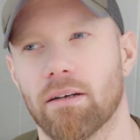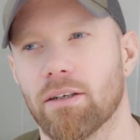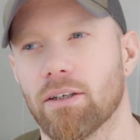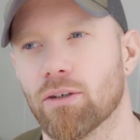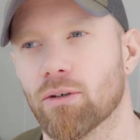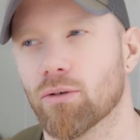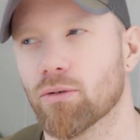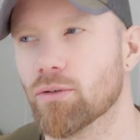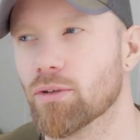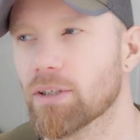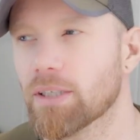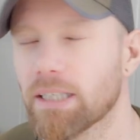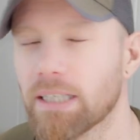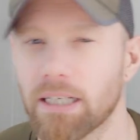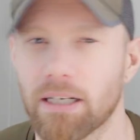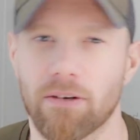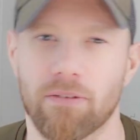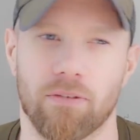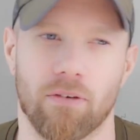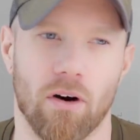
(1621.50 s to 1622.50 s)
you know,
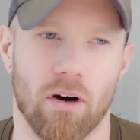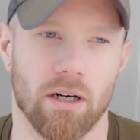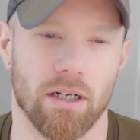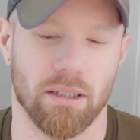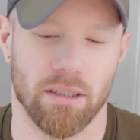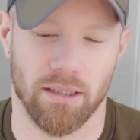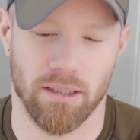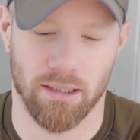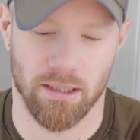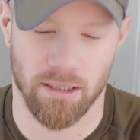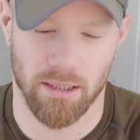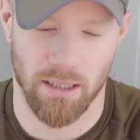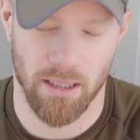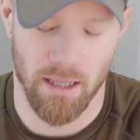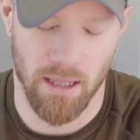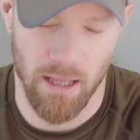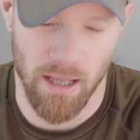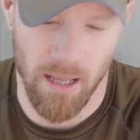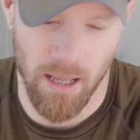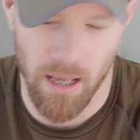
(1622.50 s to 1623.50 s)
deer forests
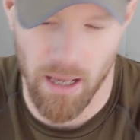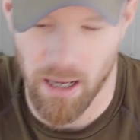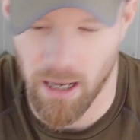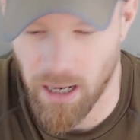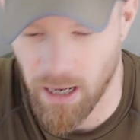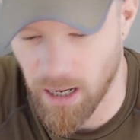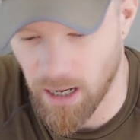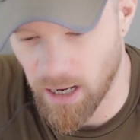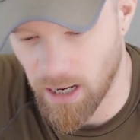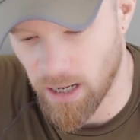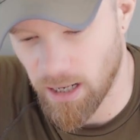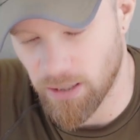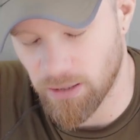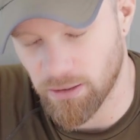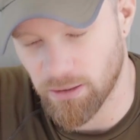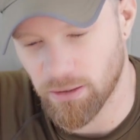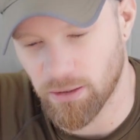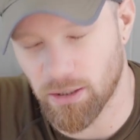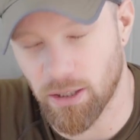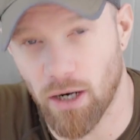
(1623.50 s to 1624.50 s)

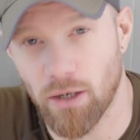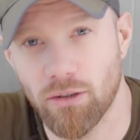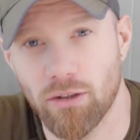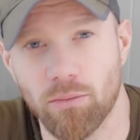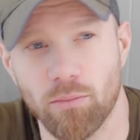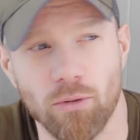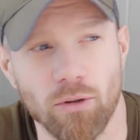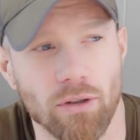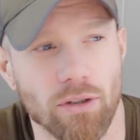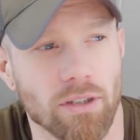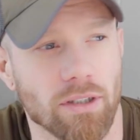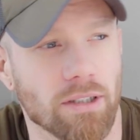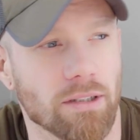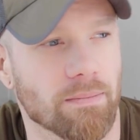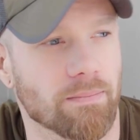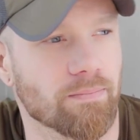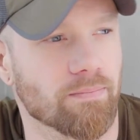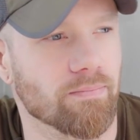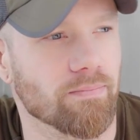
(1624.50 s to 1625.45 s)
and grouse moors,